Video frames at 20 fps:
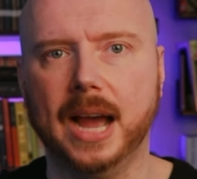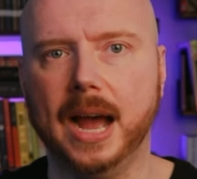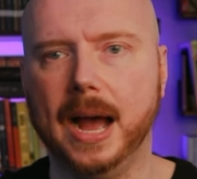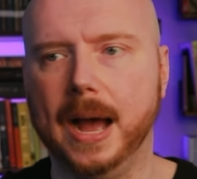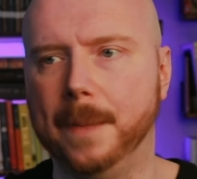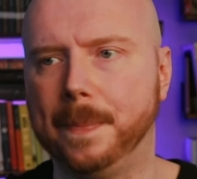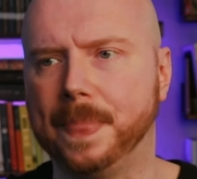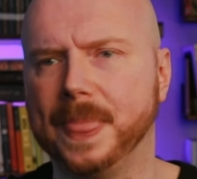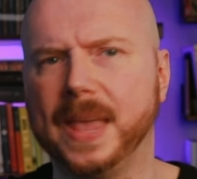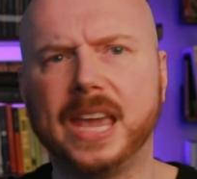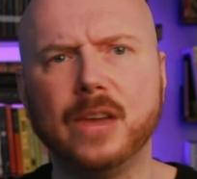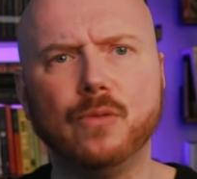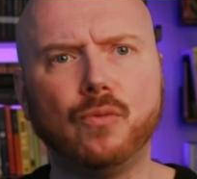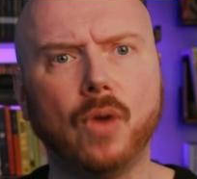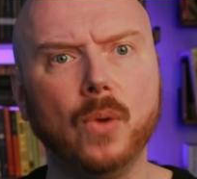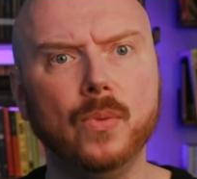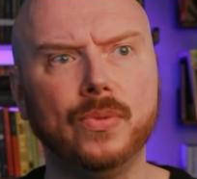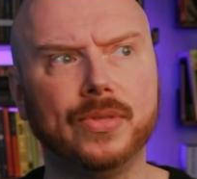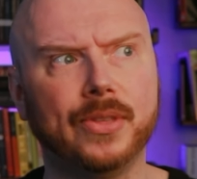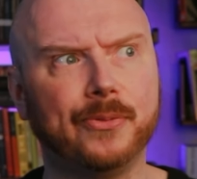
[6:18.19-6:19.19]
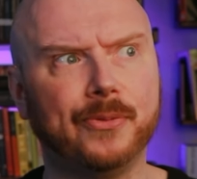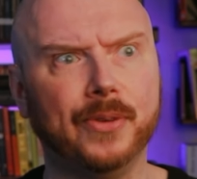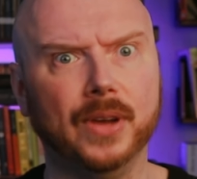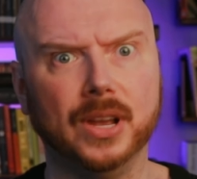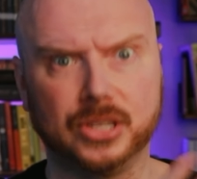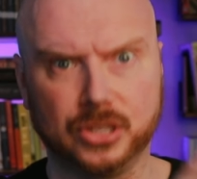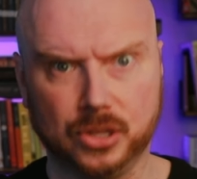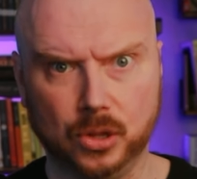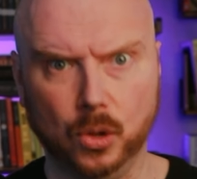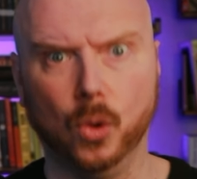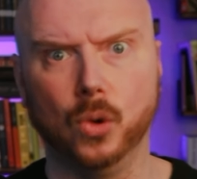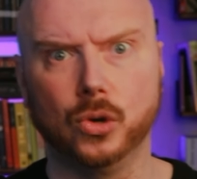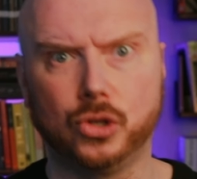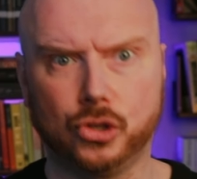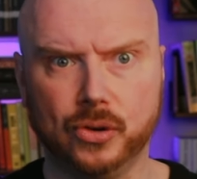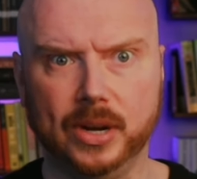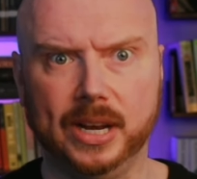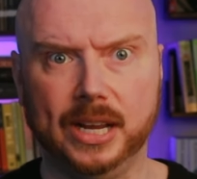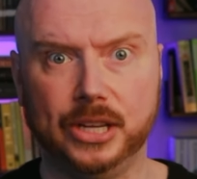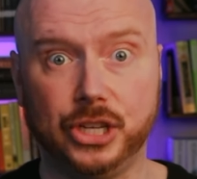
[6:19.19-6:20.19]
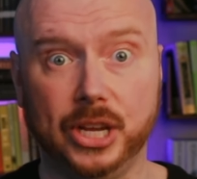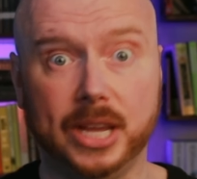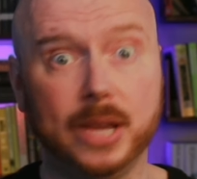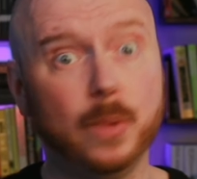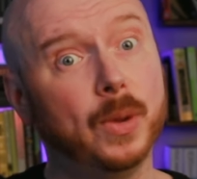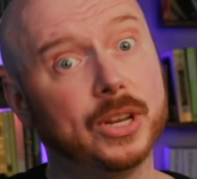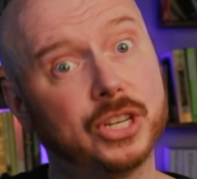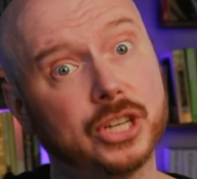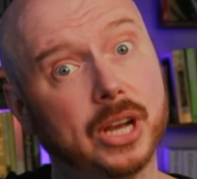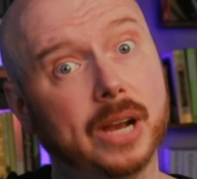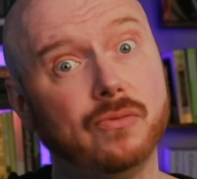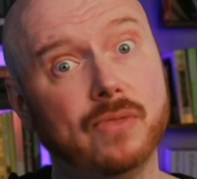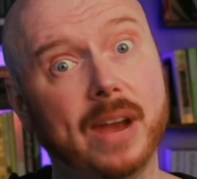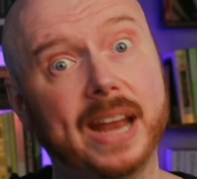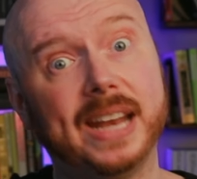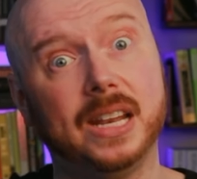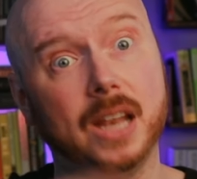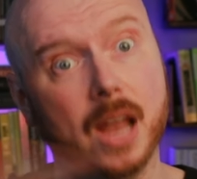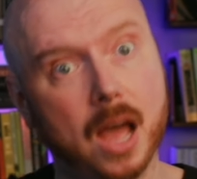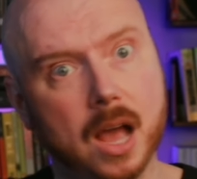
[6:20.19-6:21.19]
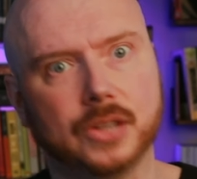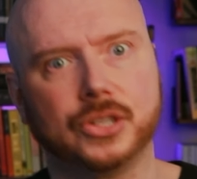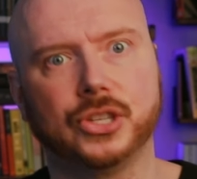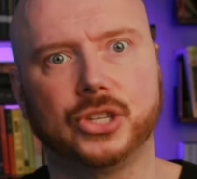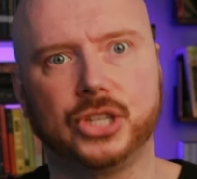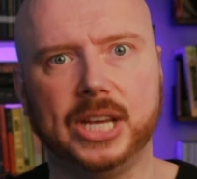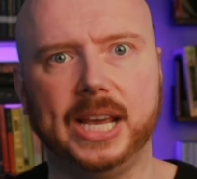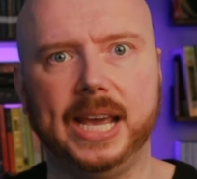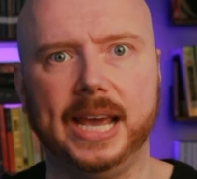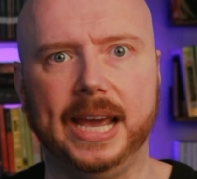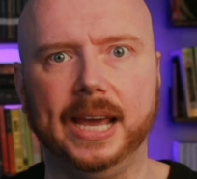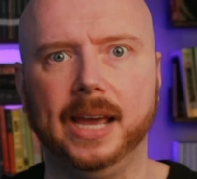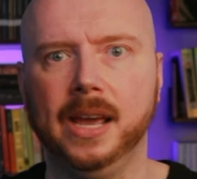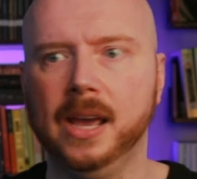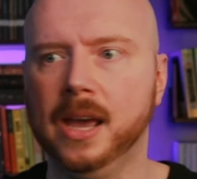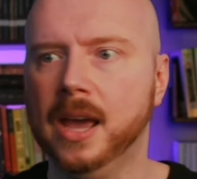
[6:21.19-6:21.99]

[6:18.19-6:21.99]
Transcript: Um, he wrote the First Law trilogy, which I read last year,